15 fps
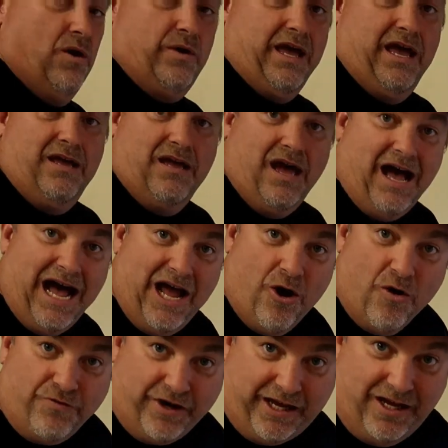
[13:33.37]
Okay, I
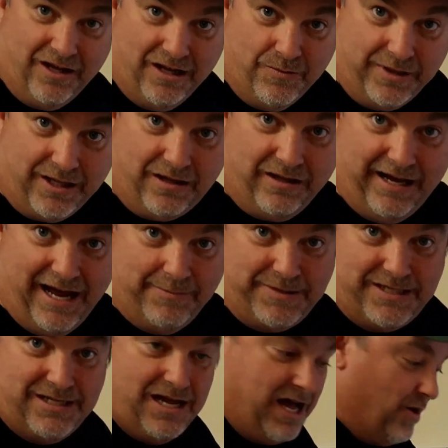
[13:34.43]
overkill it with the
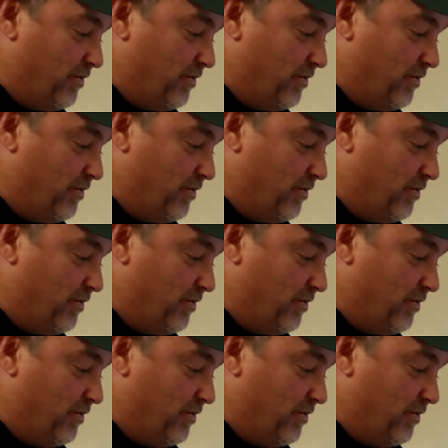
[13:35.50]
clamps.